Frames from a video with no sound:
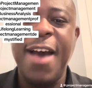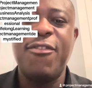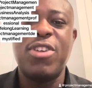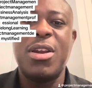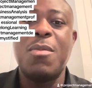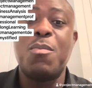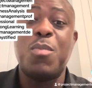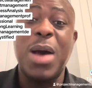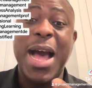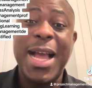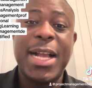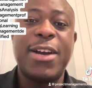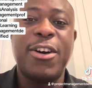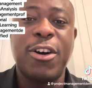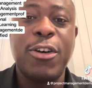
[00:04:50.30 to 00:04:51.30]
on the
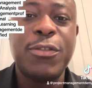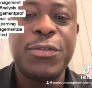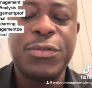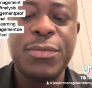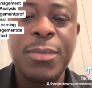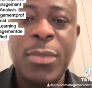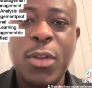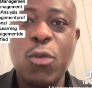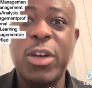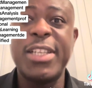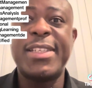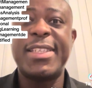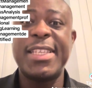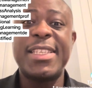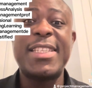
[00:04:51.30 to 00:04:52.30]
back of what the
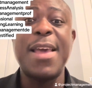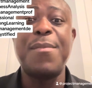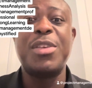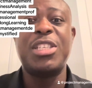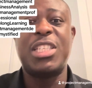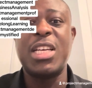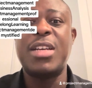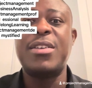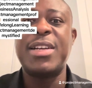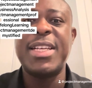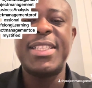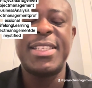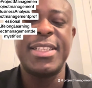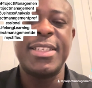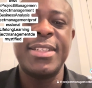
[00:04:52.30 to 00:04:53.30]
system is
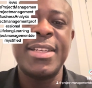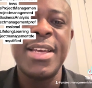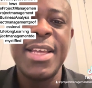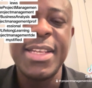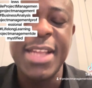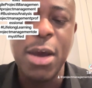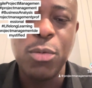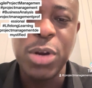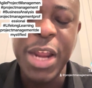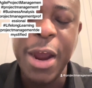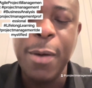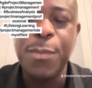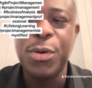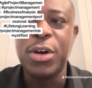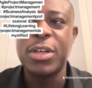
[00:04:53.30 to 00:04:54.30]
generating that would
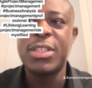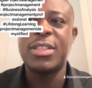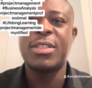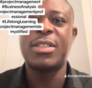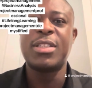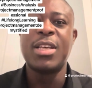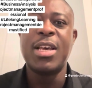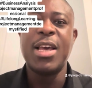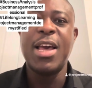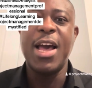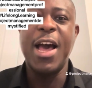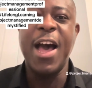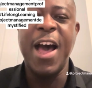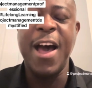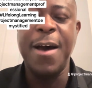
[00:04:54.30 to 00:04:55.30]
help us
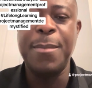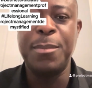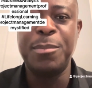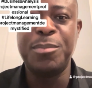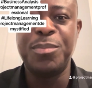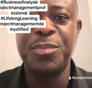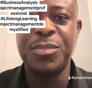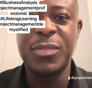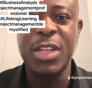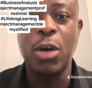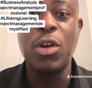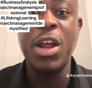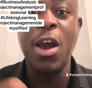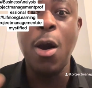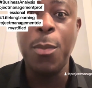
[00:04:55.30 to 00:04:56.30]
that
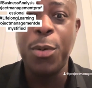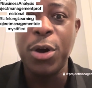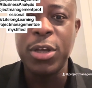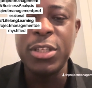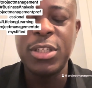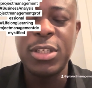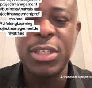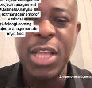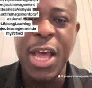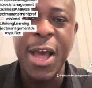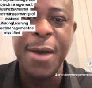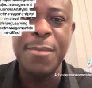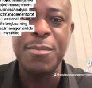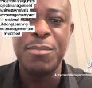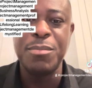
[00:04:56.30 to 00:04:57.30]
would help us
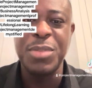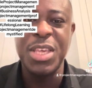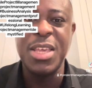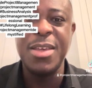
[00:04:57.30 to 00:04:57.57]
be